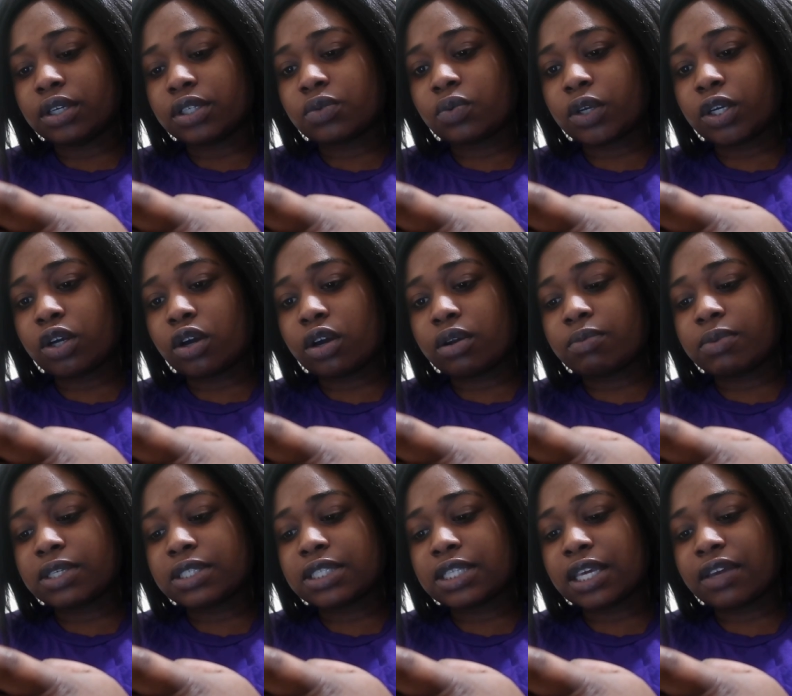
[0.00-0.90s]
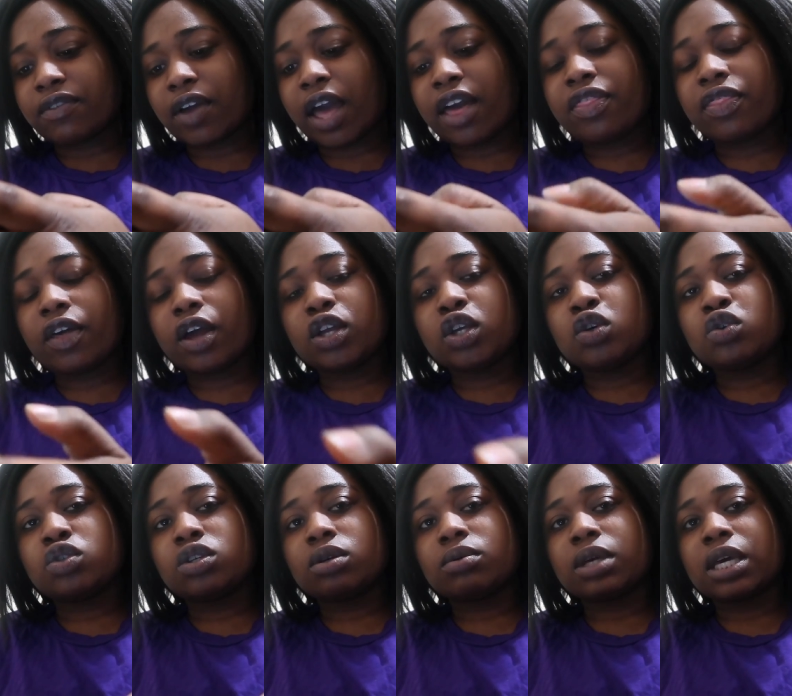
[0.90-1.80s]
That's why you gotta be safe. I thought
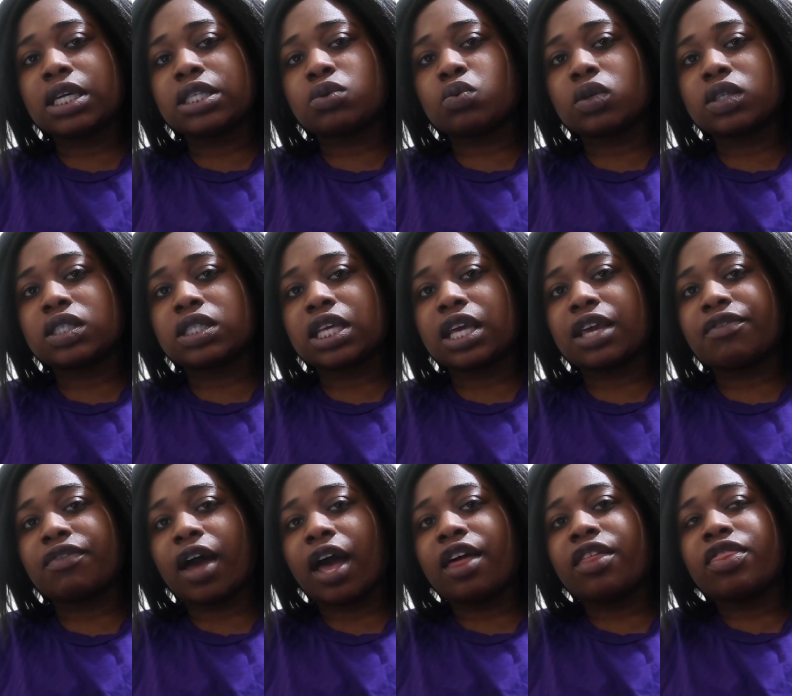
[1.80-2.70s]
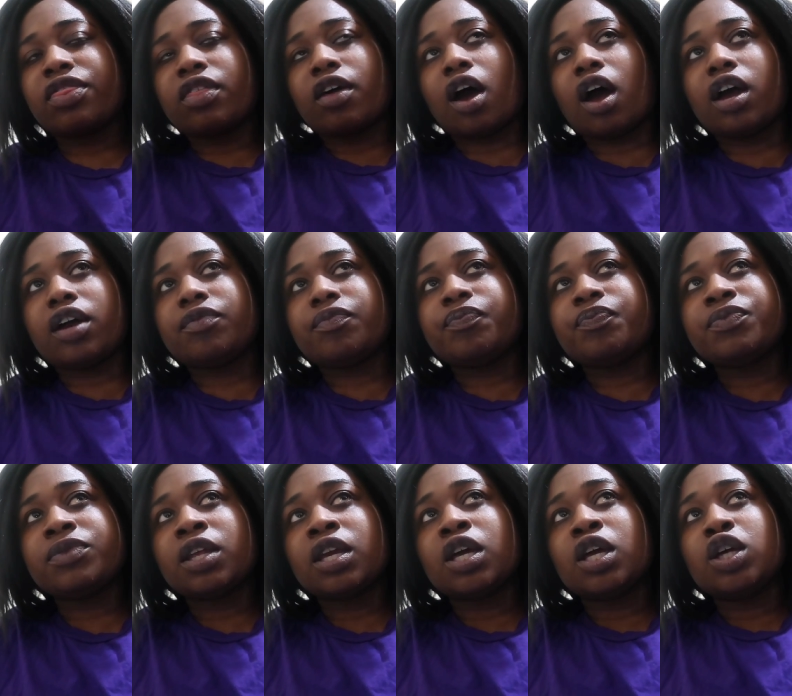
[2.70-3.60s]
YouTube Kids was safe. I thought
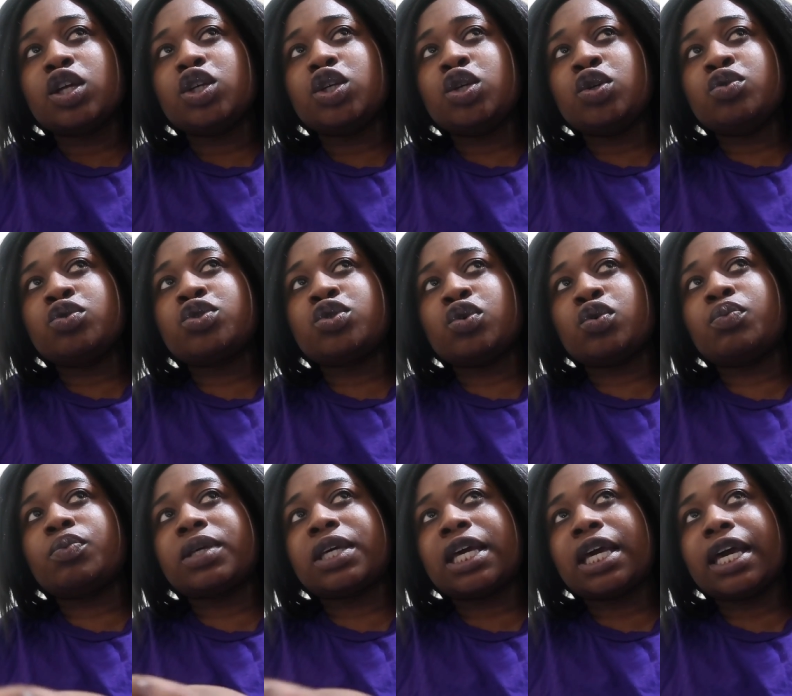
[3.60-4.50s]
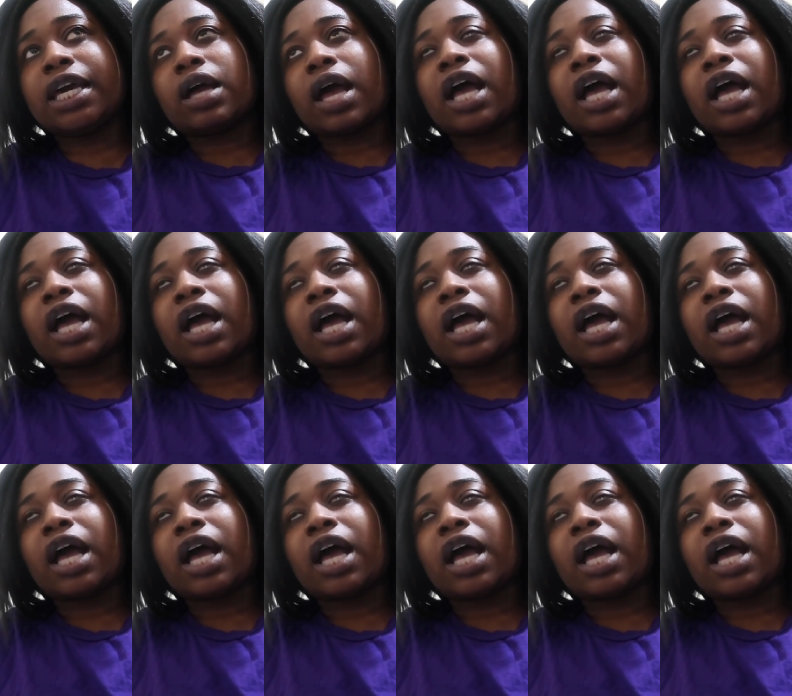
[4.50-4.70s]
YouTube Kids.